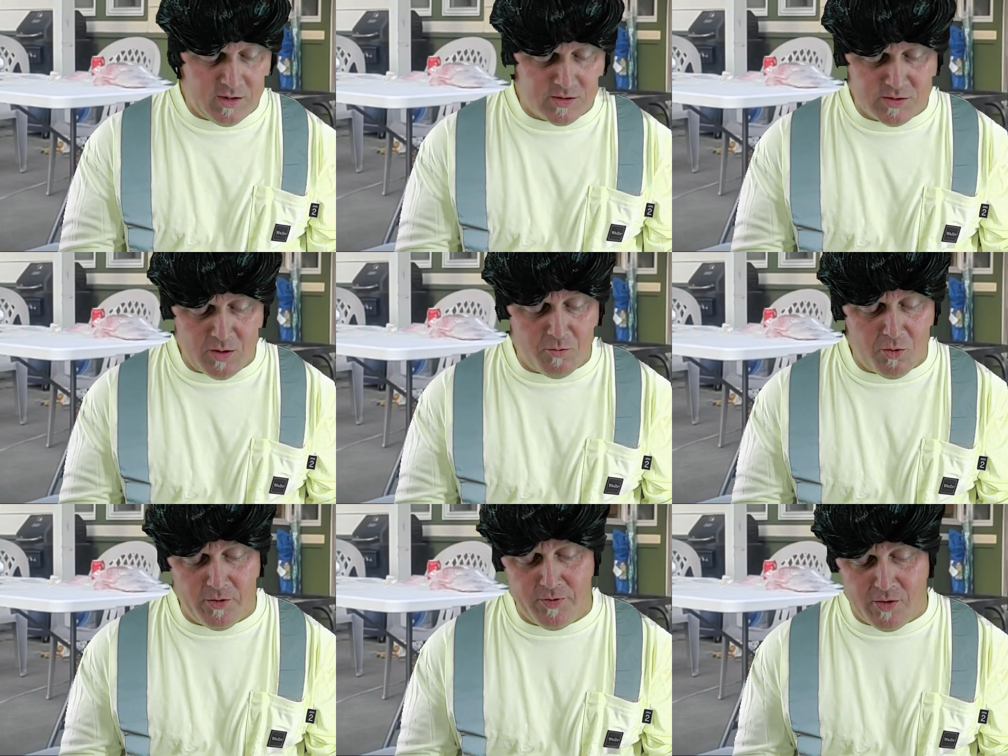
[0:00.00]

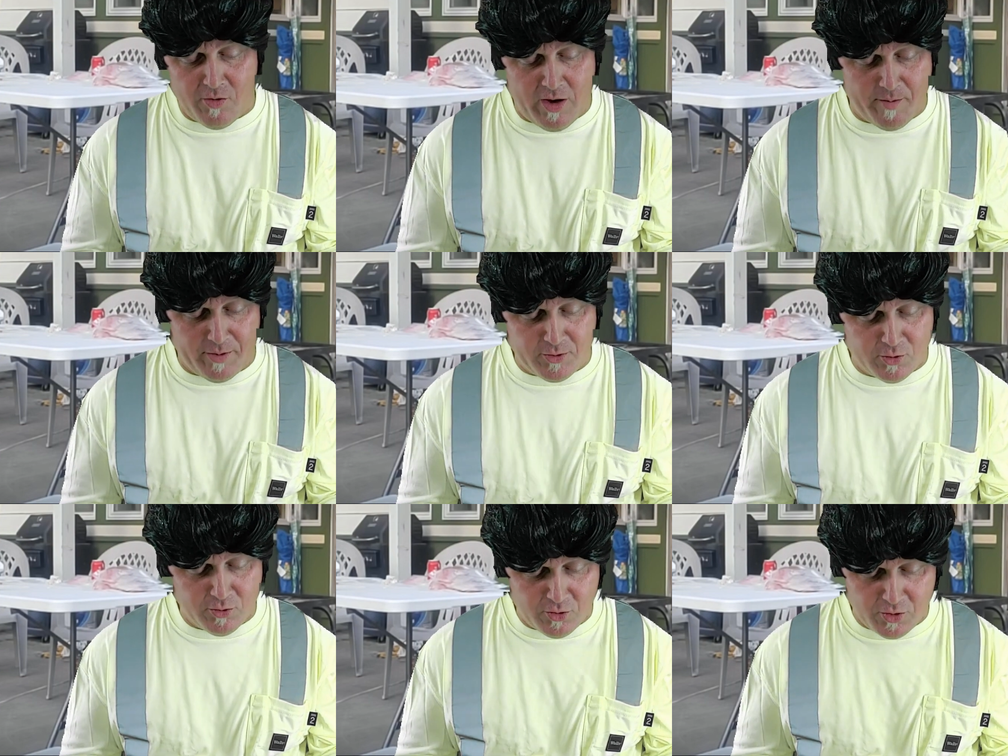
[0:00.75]
somewhere on the crab. I
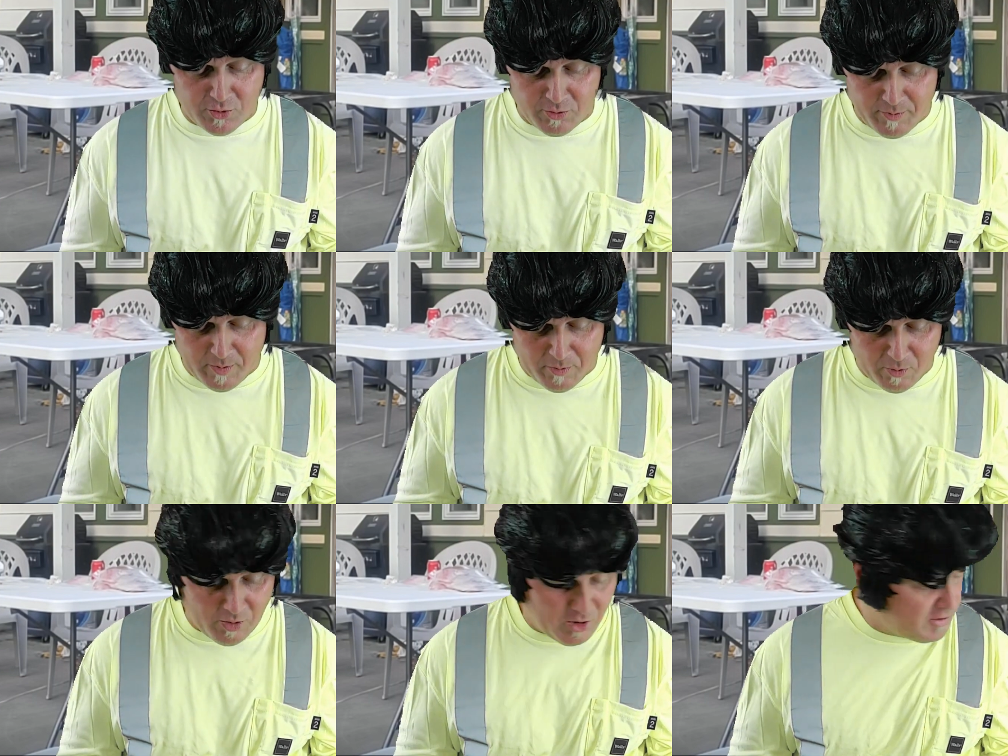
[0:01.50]
don't know to
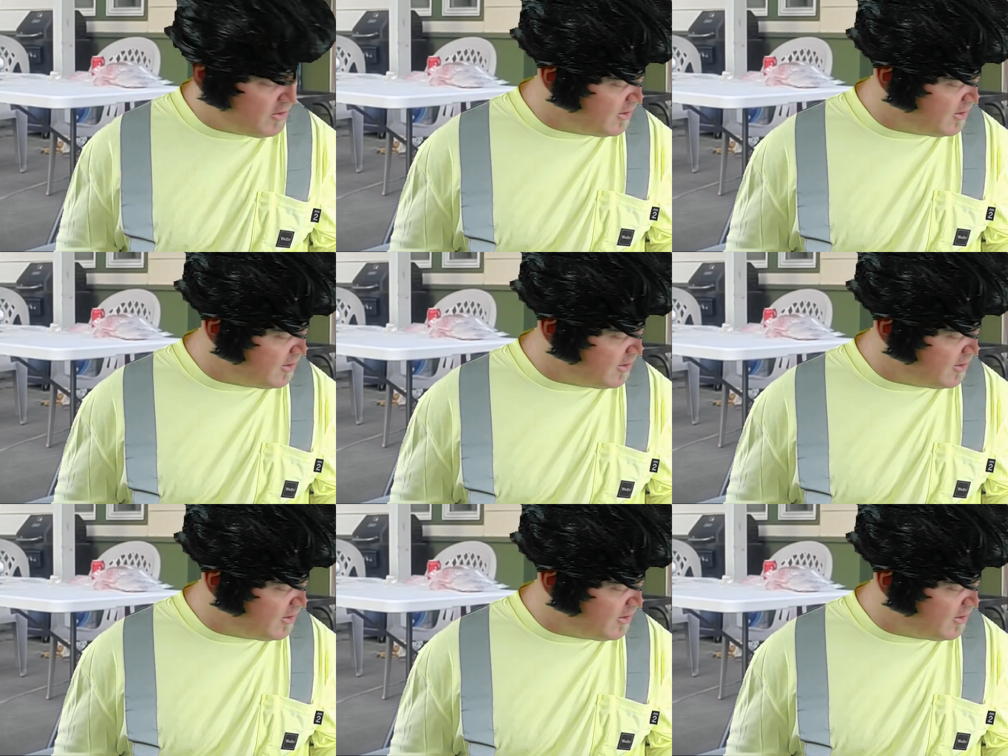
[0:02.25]
remember where it